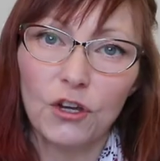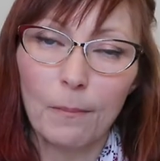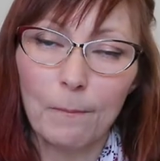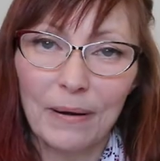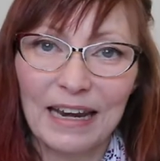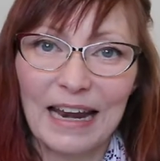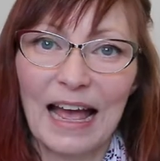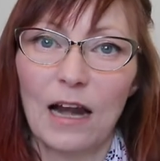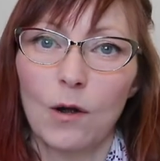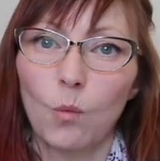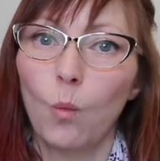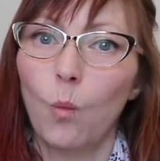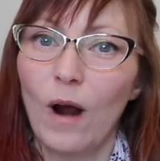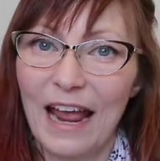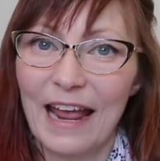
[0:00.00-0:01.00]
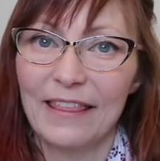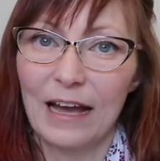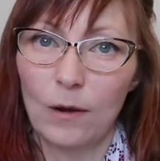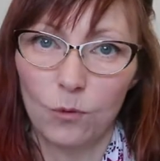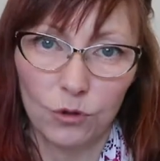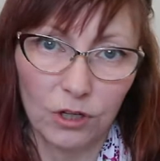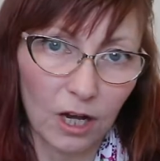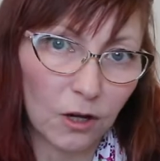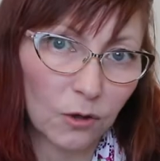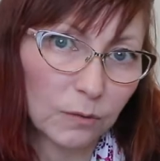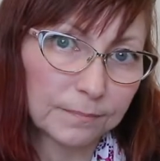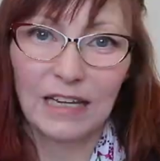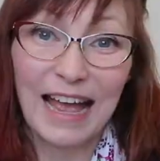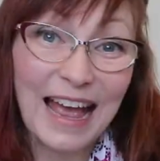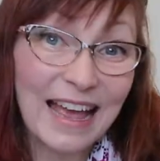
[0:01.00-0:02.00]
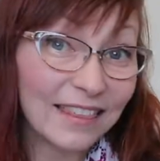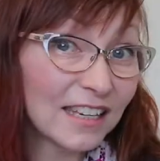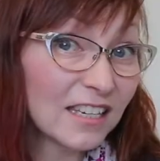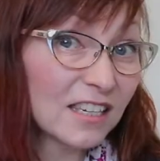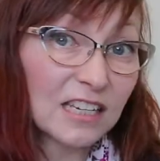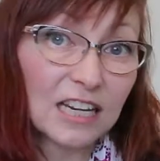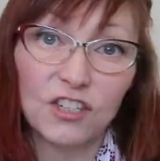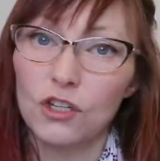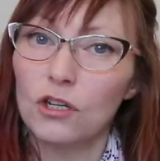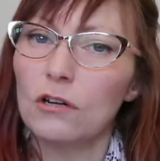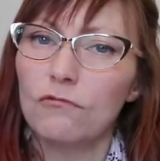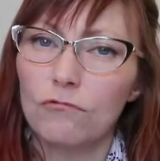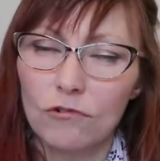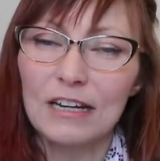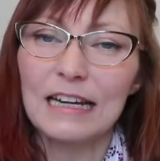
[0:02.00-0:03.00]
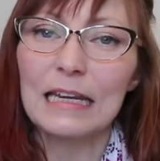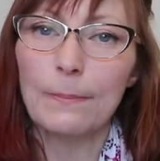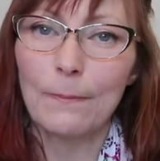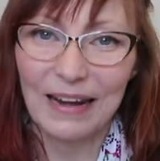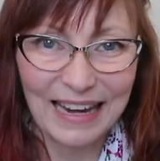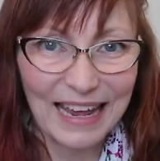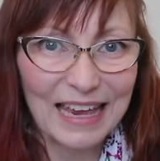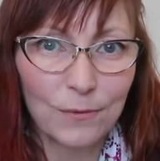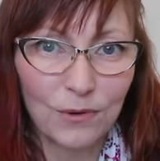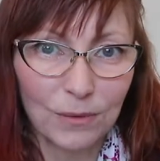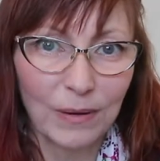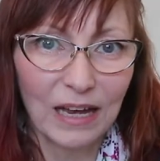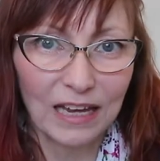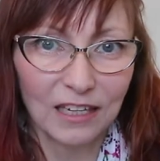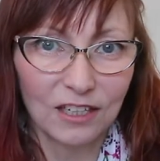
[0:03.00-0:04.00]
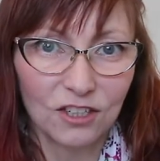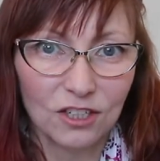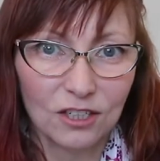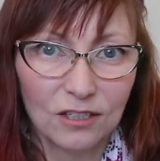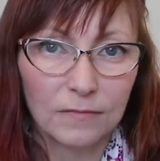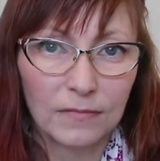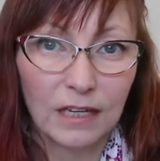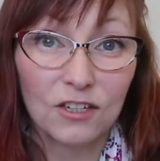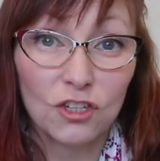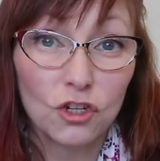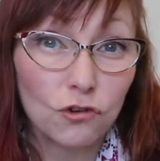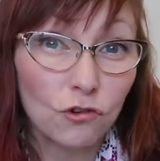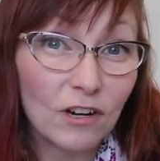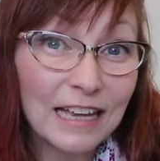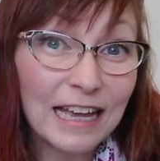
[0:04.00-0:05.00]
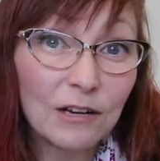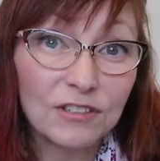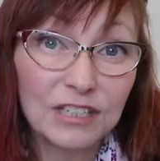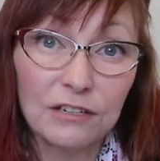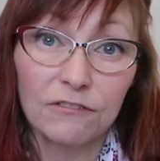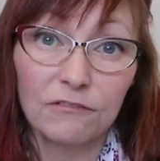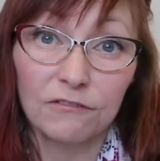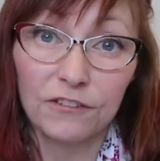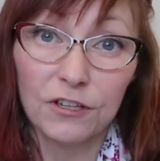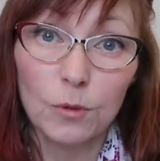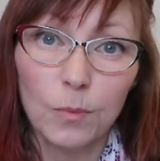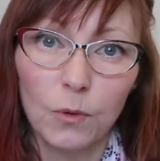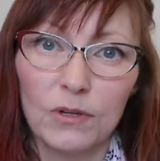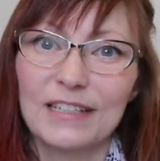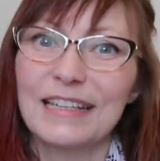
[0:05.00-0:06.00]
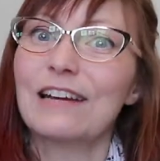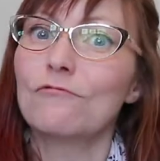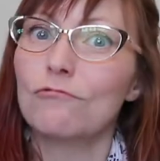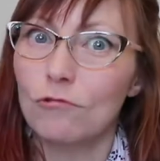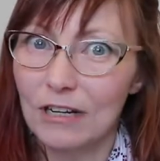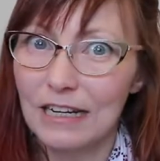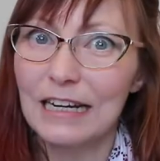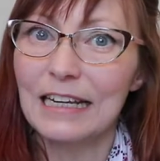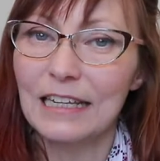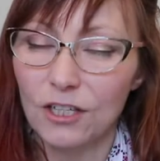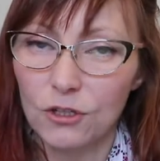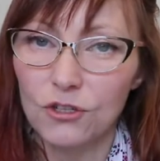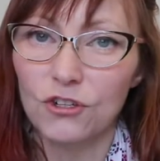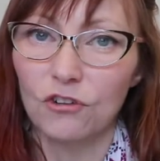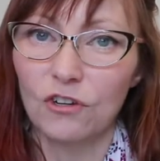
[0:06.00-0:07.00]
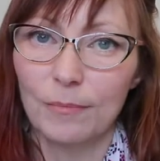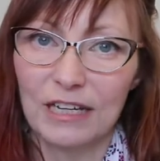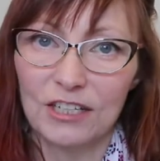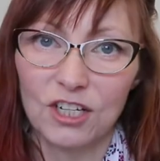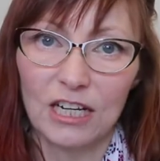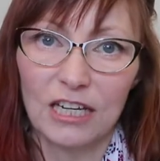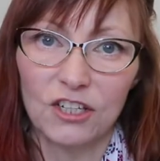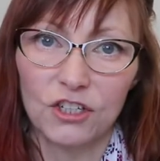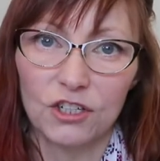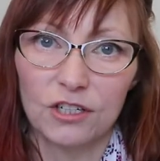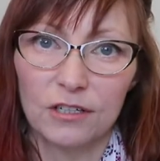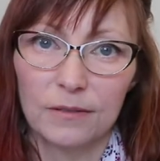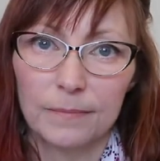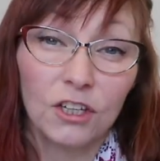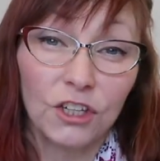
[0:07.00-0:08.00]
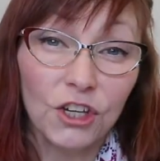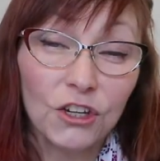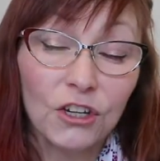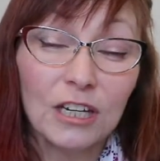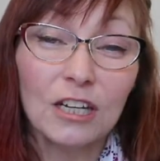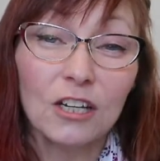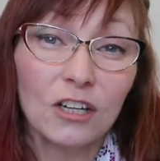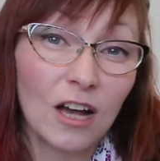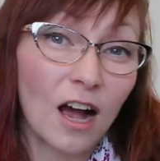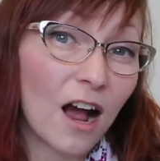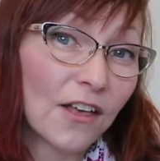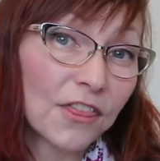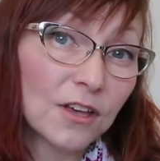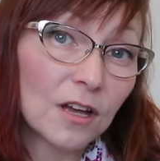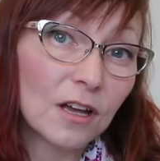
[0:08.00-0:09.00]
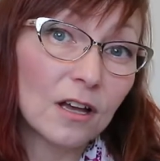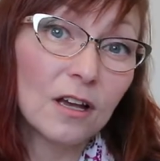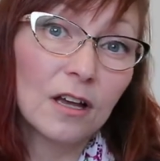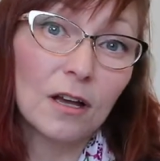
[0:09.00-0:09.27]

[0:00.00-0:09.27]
can plan where that will go. At this stage, you can really play with the page. Try out different viewpoints and really use your imagination. You can look at other